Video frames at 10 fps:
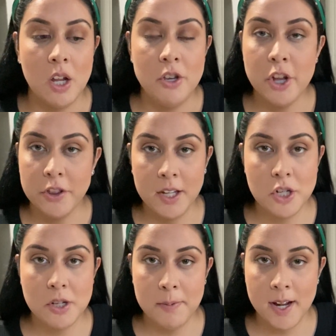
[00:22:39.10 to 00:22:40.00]
Nothing
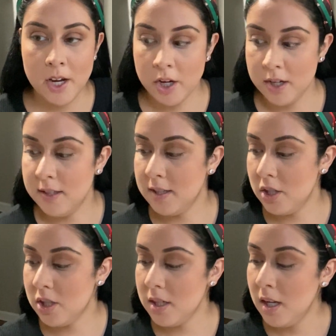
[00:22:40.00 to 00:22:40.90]
should be on your
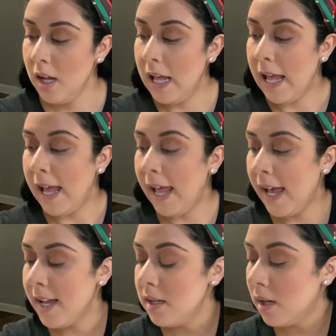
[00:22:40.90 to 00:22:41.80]
incision.
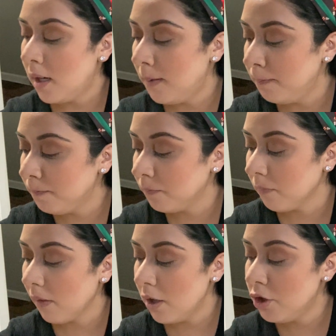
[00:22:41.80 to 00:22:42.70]
And
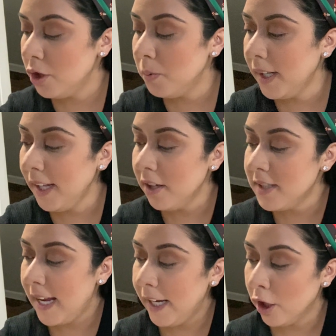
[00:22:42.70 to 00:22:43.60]
so you can either
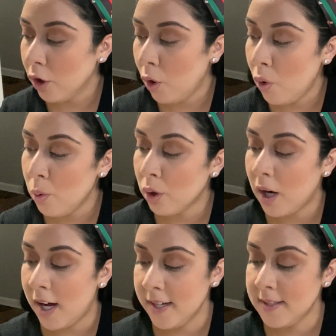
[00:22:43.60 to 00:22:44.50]
take your own, or
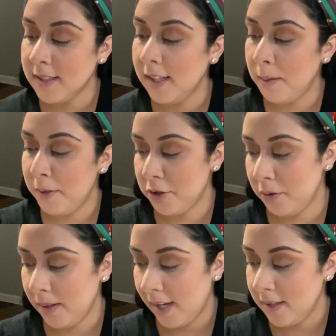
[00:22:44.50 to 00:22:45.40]
honestly, let me show
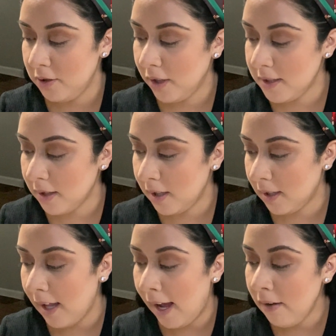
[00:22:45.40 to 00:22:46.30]
you guys. You guys are gonna
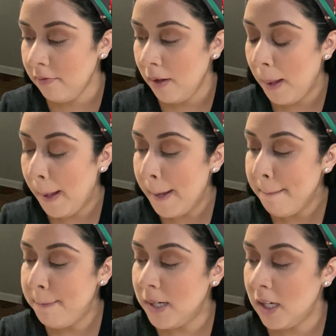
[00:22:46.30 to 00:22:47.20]
laugh,
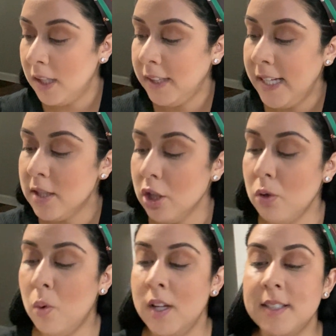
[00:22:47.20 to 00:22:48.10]
but these are the
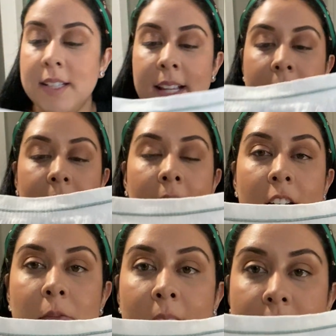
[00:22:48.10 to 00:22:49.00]
ones that they
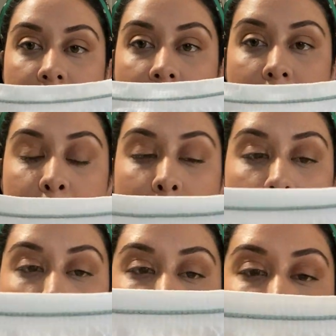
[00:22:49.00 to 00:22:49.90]
gave me at the hospital.
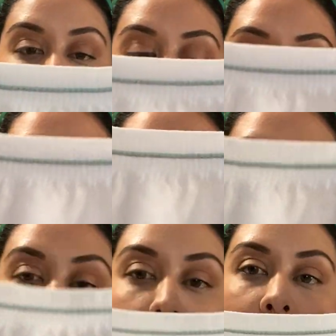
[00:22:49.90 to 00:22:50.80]
They're like
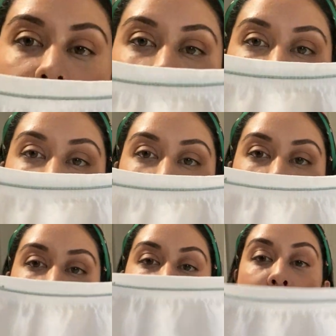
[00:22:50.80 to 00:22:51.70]
shorts kind of,
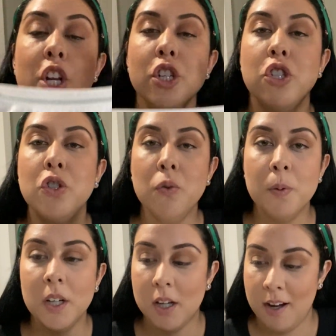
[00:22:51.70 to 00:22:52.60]
and they're
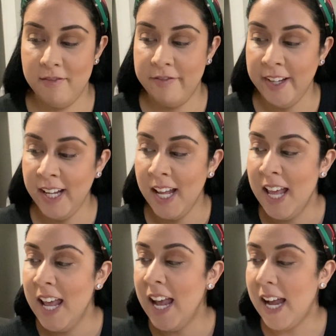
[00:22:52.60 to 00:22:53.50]
super comfy.
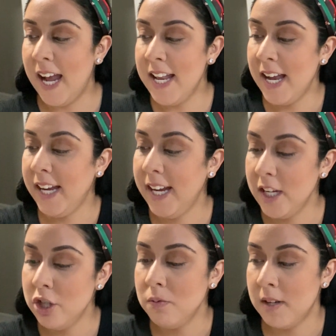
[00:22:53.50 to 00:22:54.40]
And I
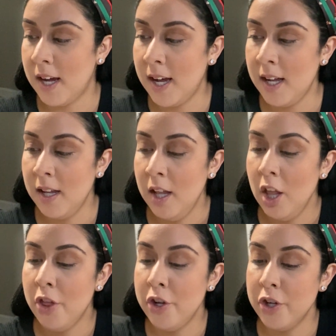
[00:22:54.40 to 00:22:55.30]
kid you not,
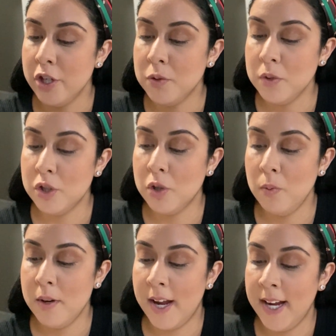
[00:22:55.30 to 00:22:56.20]
the nurse was so
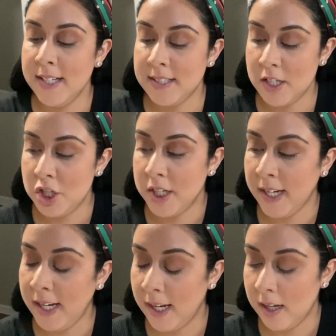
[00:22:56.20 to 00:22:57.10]
nice that
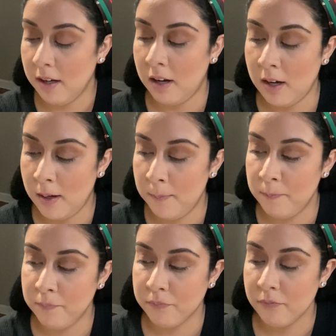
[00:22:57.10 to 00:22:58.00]
she
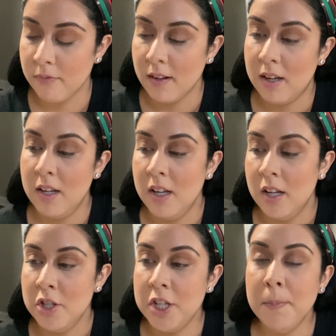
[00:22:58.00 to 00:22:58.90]

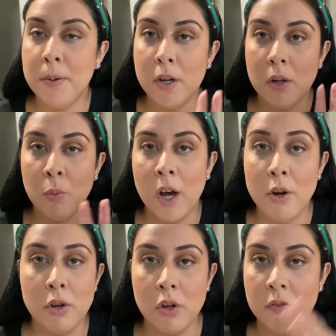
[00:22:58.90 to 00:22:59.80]
put, well, I
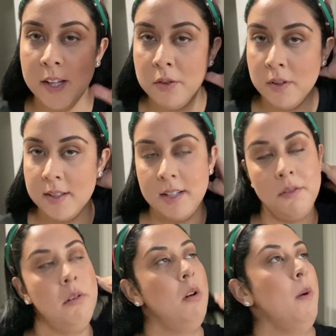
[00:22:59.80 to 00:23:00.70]
don't know if they do this
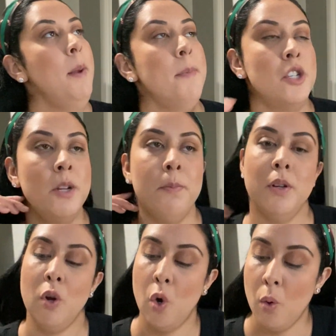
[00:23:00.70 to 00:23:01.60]
everywhere, right, but she put
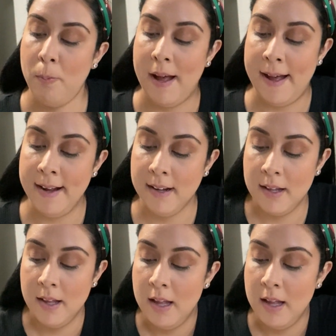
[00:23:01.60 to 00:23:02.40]
a whole pack